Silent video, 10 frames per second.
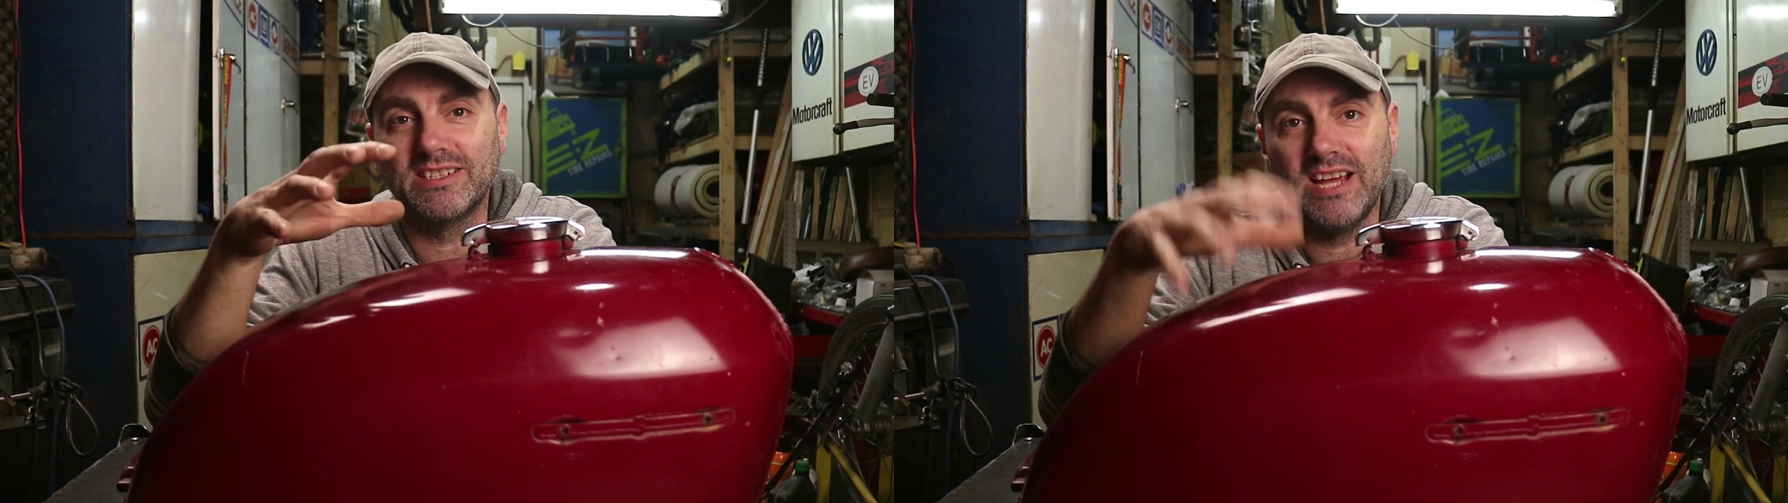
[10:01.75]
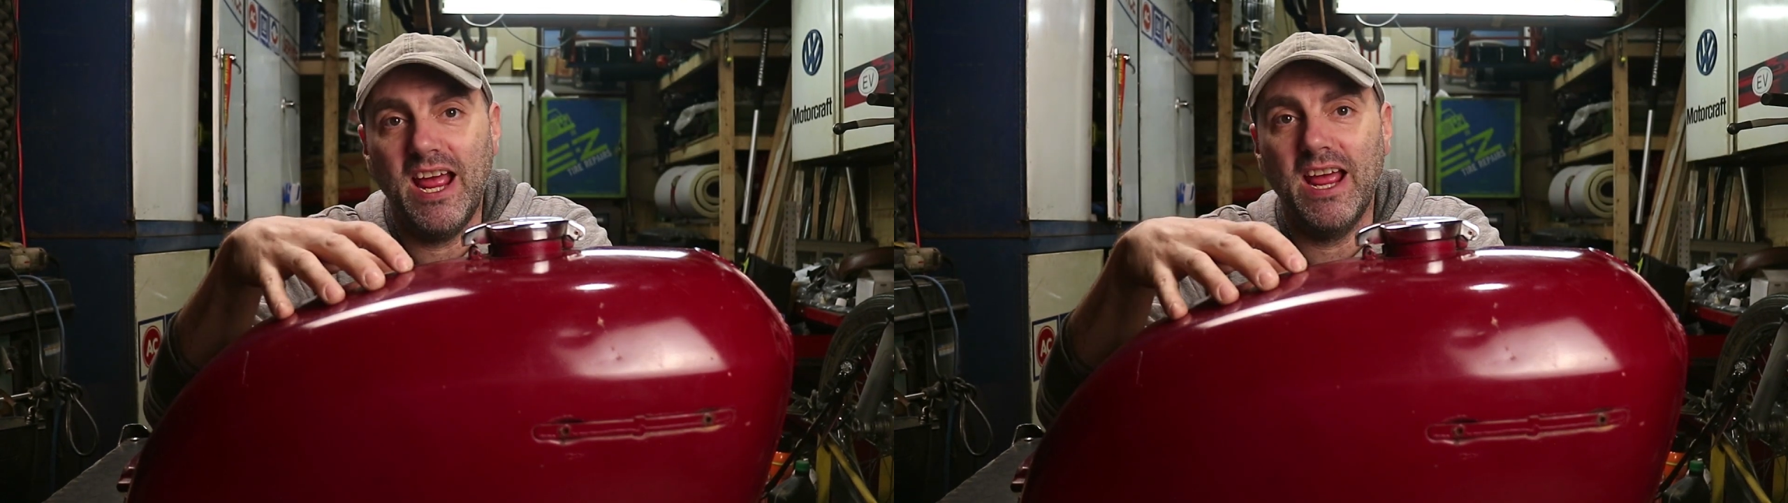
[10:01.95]
a
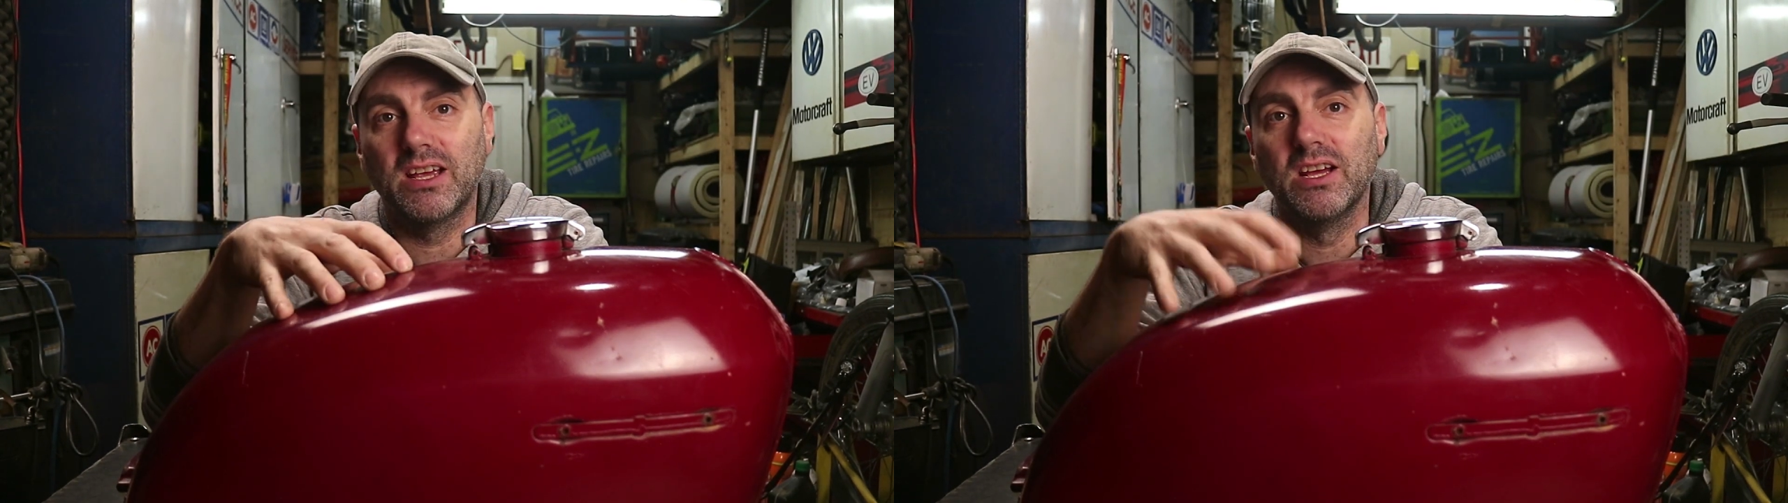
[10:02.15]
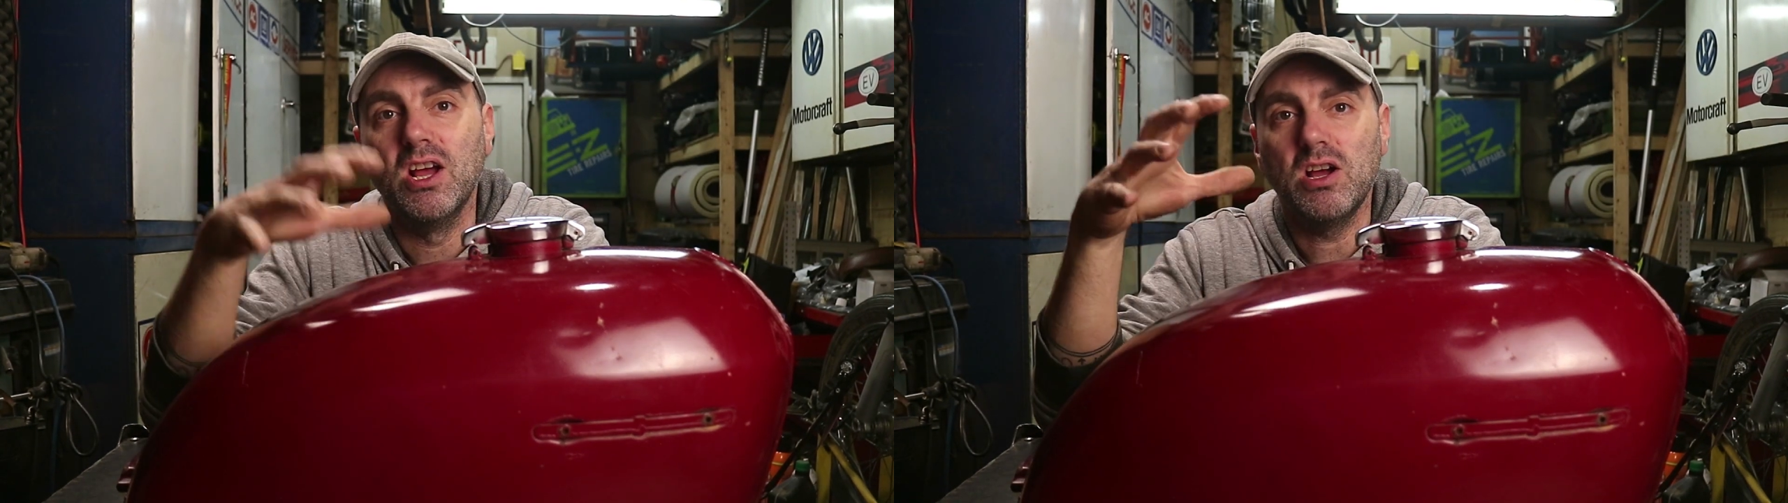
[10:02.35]

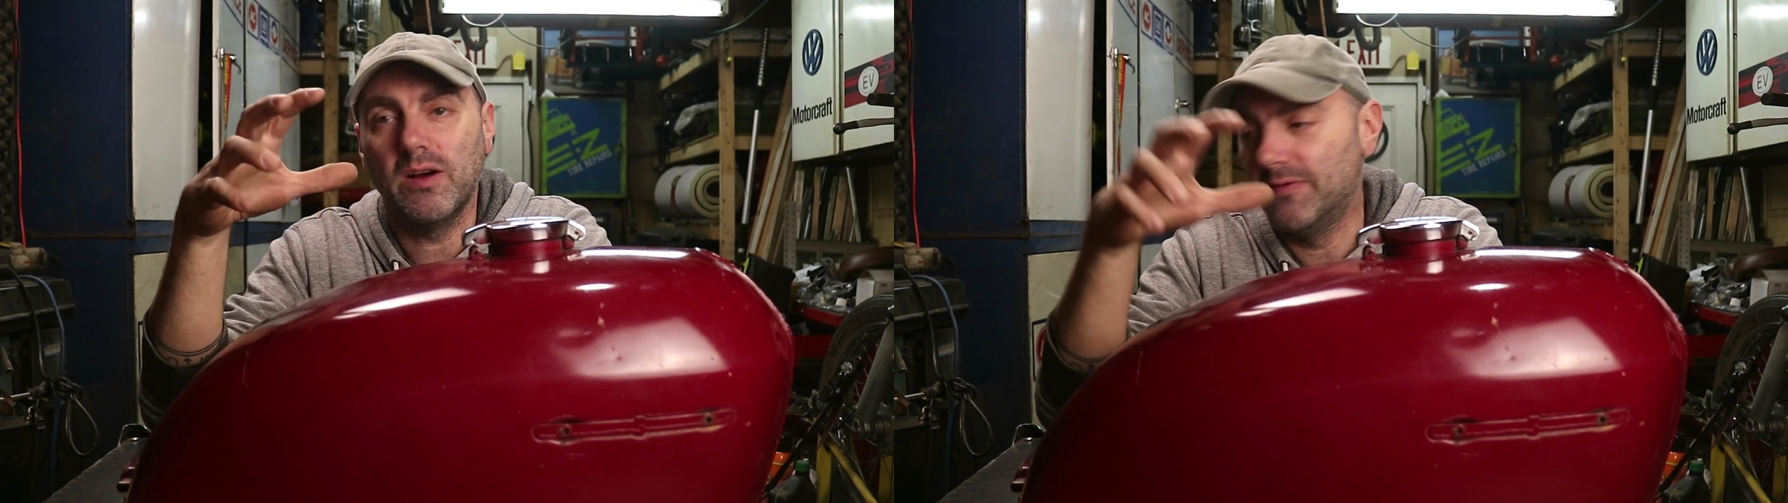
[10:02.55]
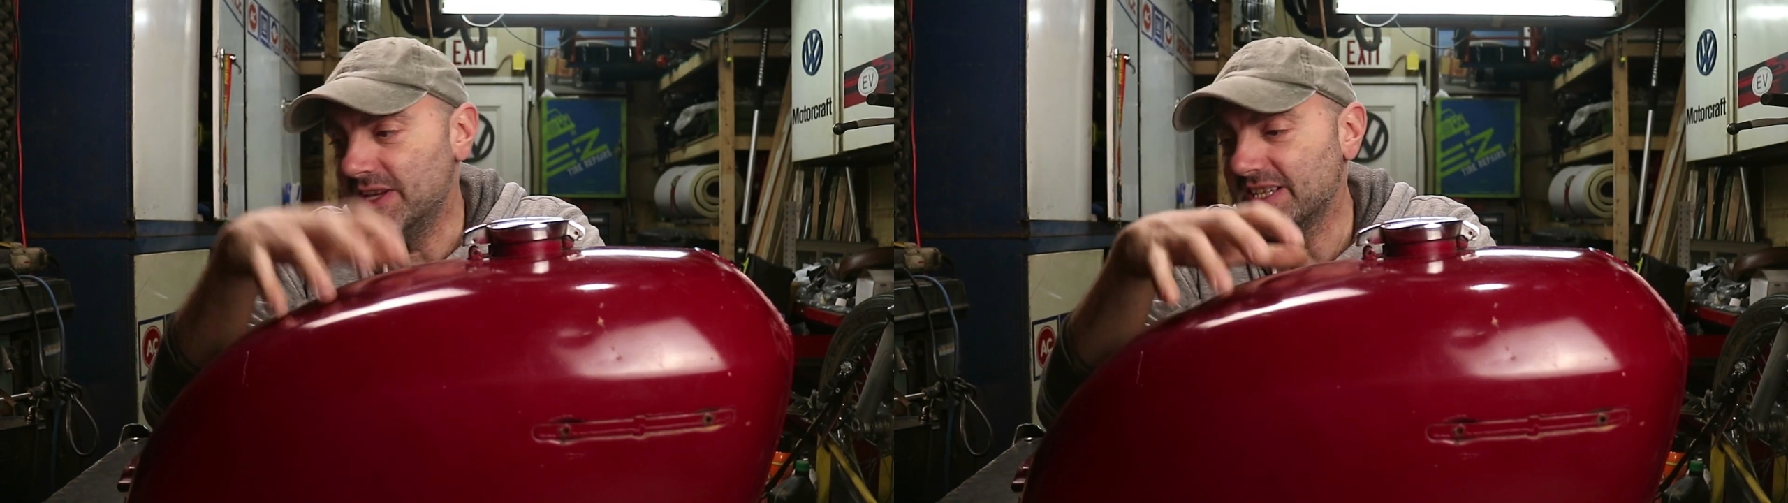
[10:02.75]
tank
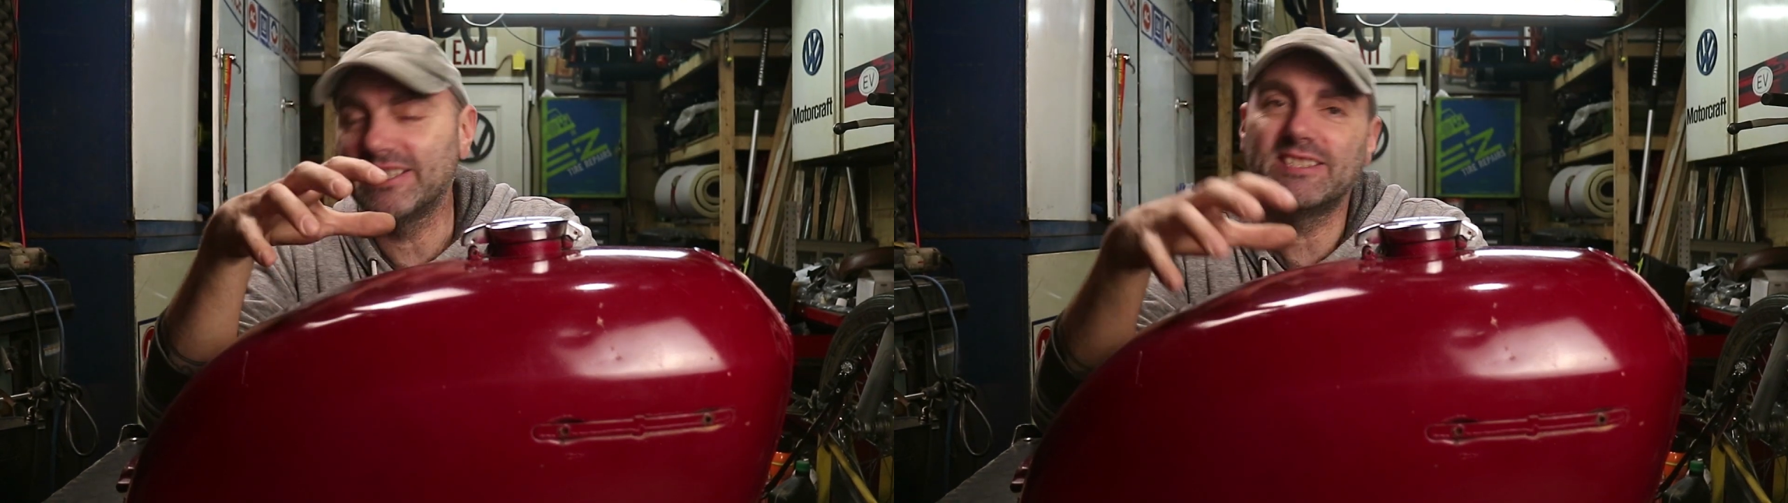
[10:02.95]
of this